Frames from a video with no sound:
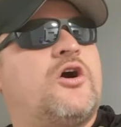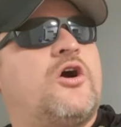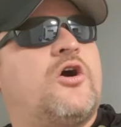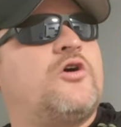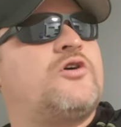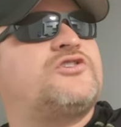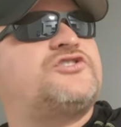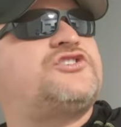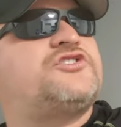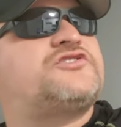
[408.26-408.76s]

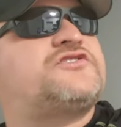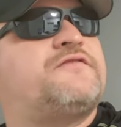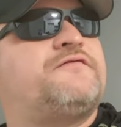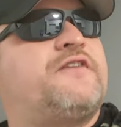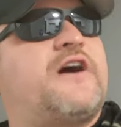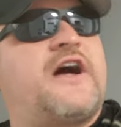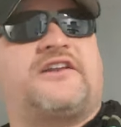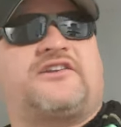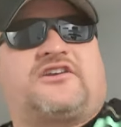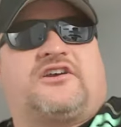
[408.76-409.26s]
or she's some
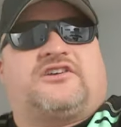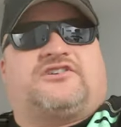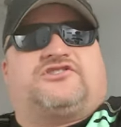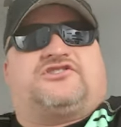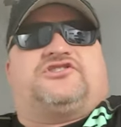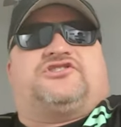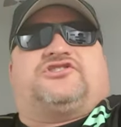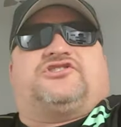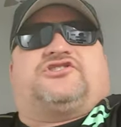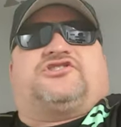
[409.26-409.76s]
vodka and
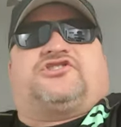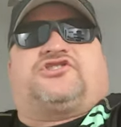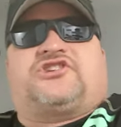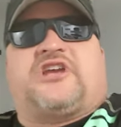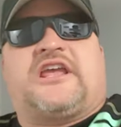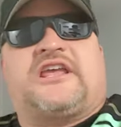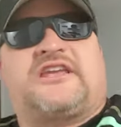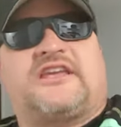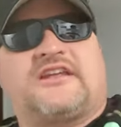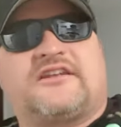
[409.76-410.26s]
she's just
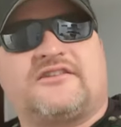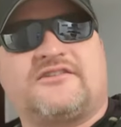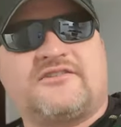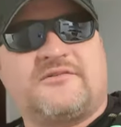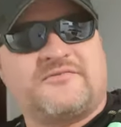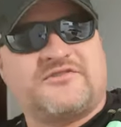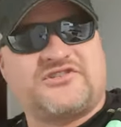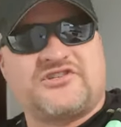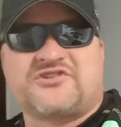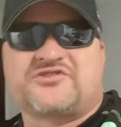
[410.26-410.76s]
shaking.
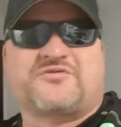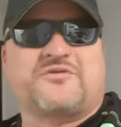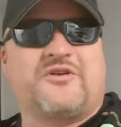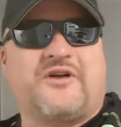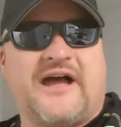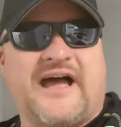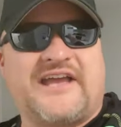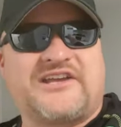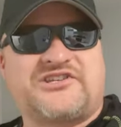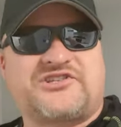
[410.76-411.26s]
I mean, she's
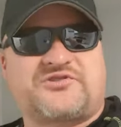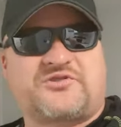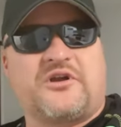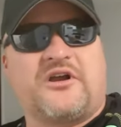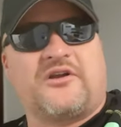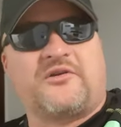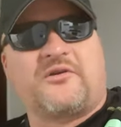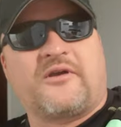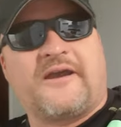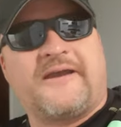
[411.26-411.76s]
real high
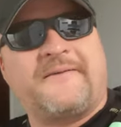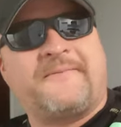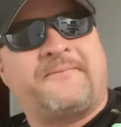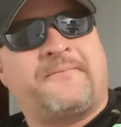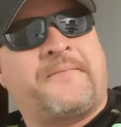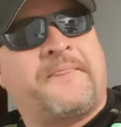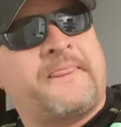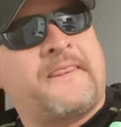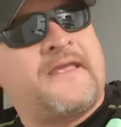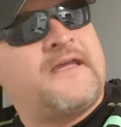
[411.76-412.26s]
strung, right?
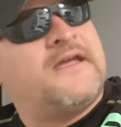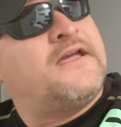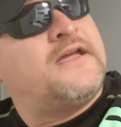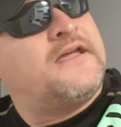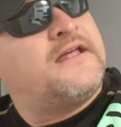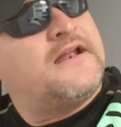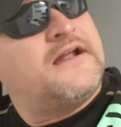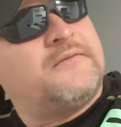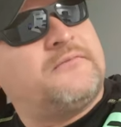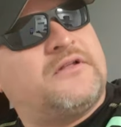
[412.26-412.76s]

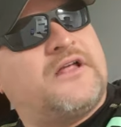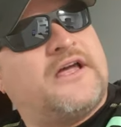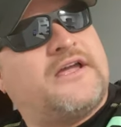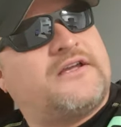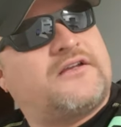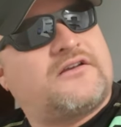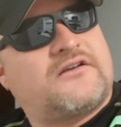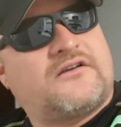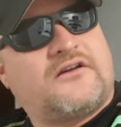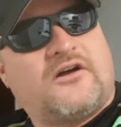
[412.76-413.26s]
And I'm
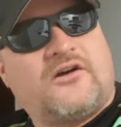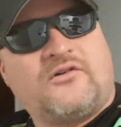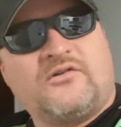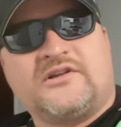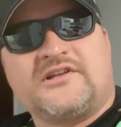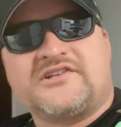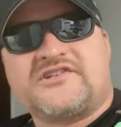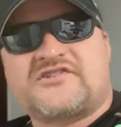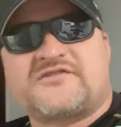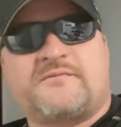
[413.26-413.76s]
like,
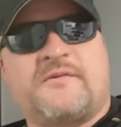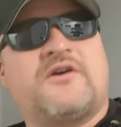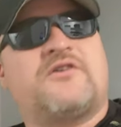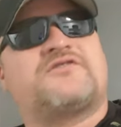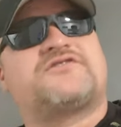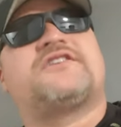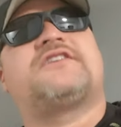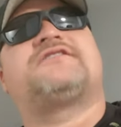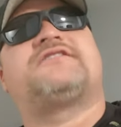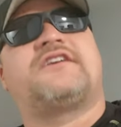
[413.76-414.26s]
holy
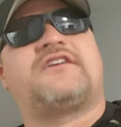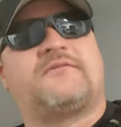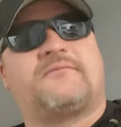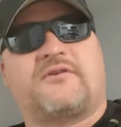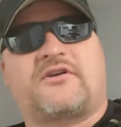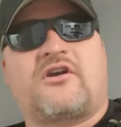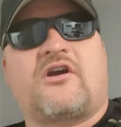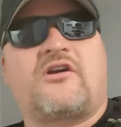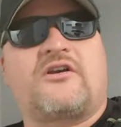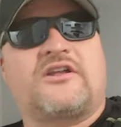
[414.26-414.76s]
smokes, I'll take a
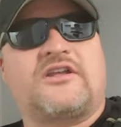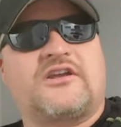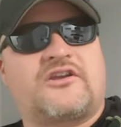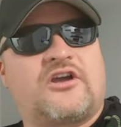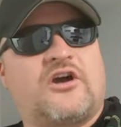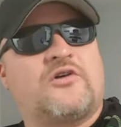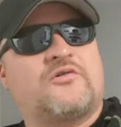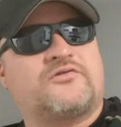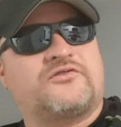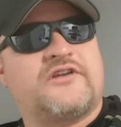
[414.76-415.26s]
Bacardi and
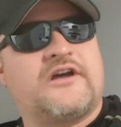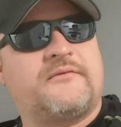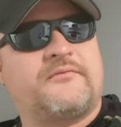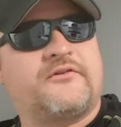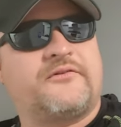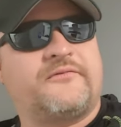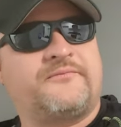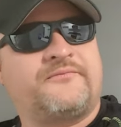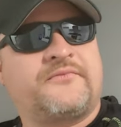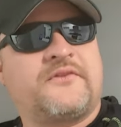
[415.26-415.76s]
Coke
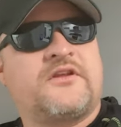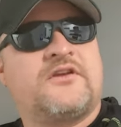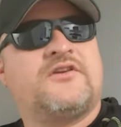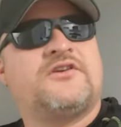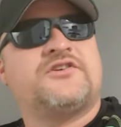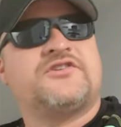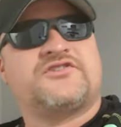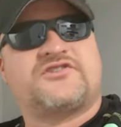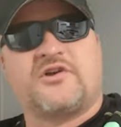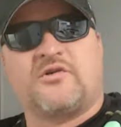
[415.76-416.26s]
double.
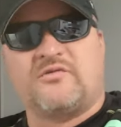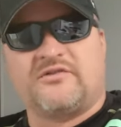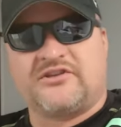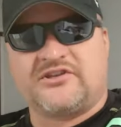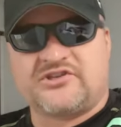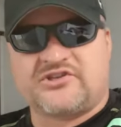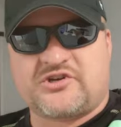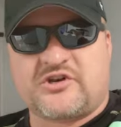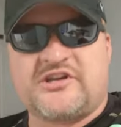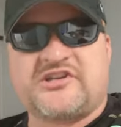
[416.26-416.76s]
So when
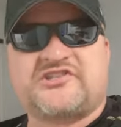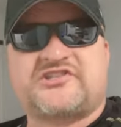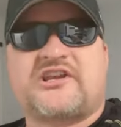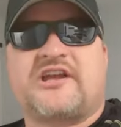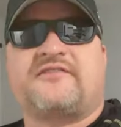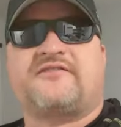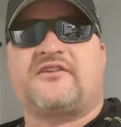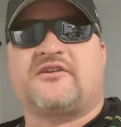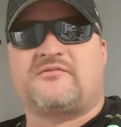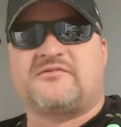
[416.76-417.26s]
the drinks
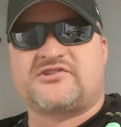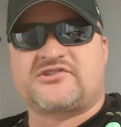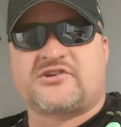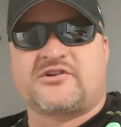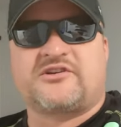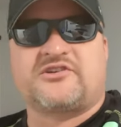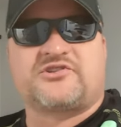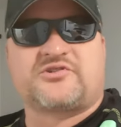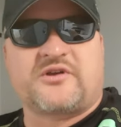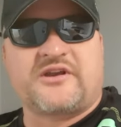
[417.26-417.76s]
got there we
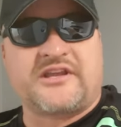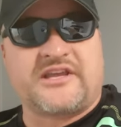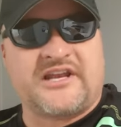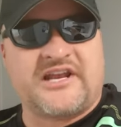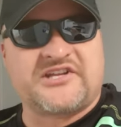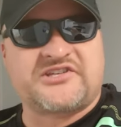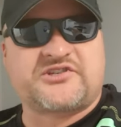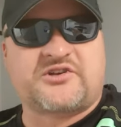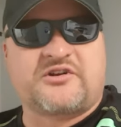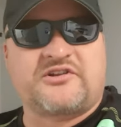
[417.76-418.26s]
started drinking,
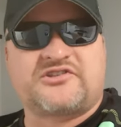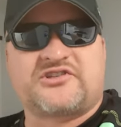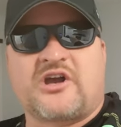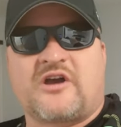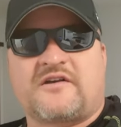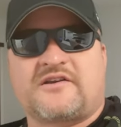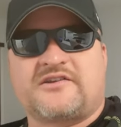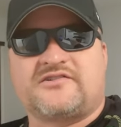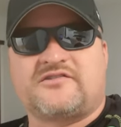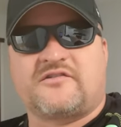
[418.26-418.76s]
I started
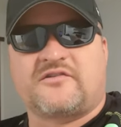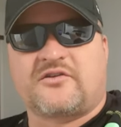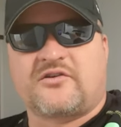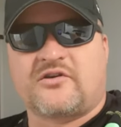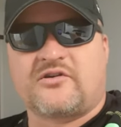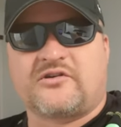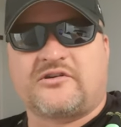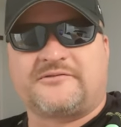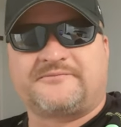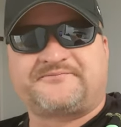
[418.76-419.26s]
talking to the
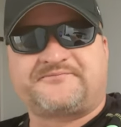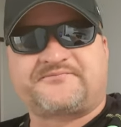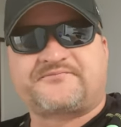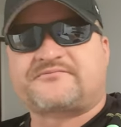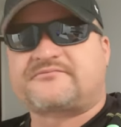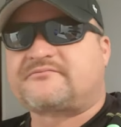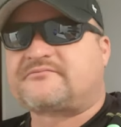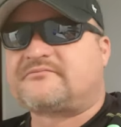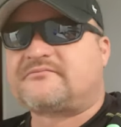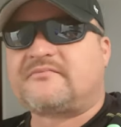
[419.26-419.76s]
girl.
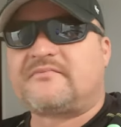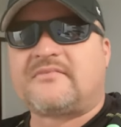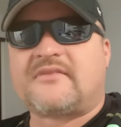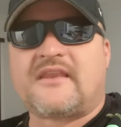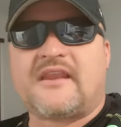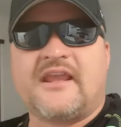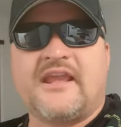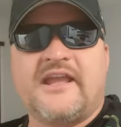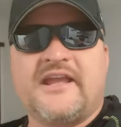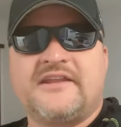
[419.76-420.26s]

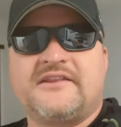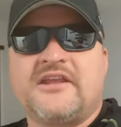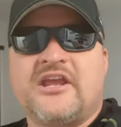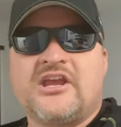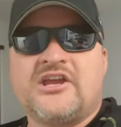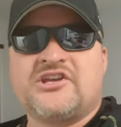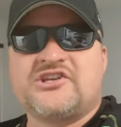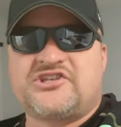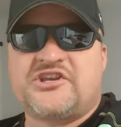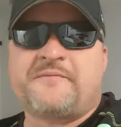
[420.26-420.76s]
And
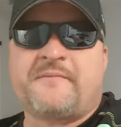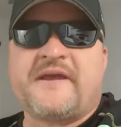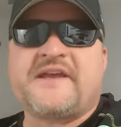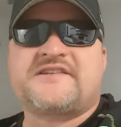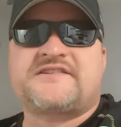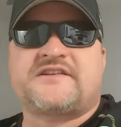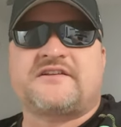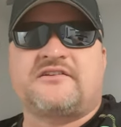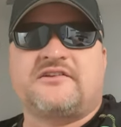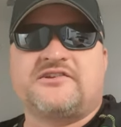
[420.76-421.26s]
she
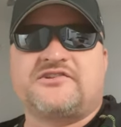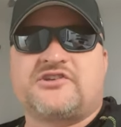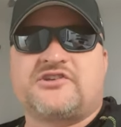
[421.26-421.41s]
basically